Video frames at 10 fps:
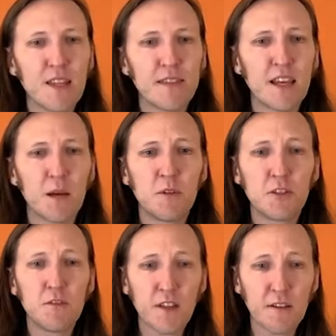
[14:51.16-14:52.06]
They come in
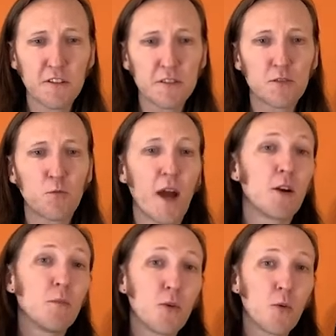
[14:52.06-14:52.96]
two flavors,
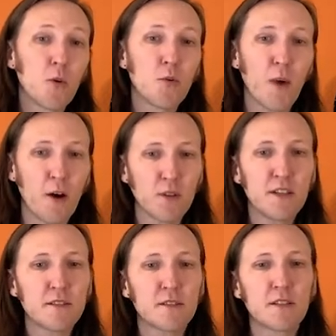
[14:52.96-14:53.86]
routable or
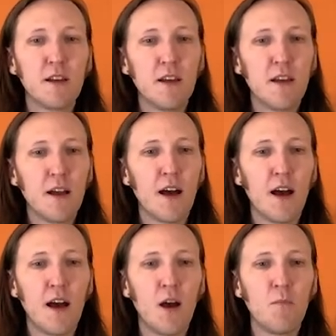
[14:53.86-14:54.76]
routeless.
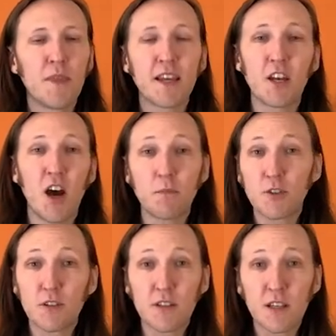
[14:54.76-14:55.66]
They can
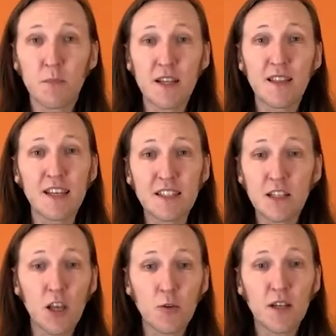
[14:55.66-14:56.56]
optionally be lazy
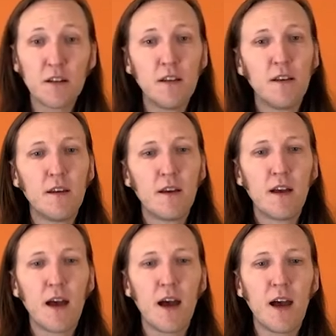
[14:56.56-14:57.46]
loaded.
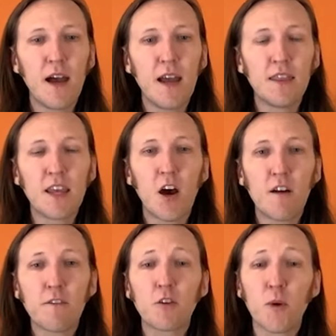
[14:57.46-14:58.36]
And they
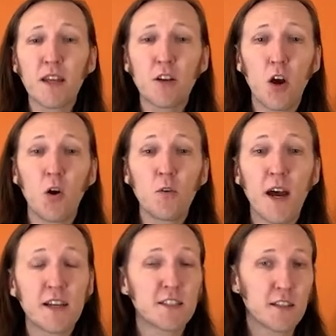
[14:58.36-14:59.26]
offer great code
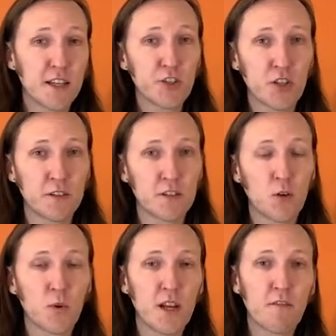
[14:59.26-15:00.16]
isolation, so
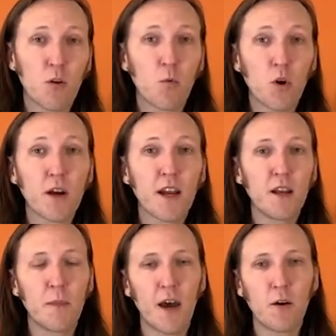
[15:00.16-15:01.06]
we're never worried
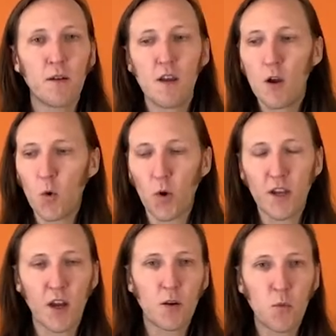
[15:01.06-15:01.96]
about
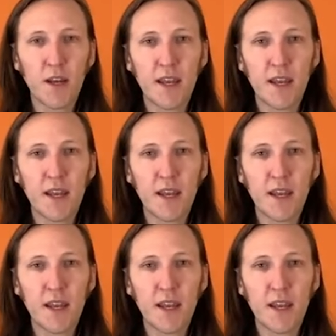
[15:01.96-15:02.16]
working on one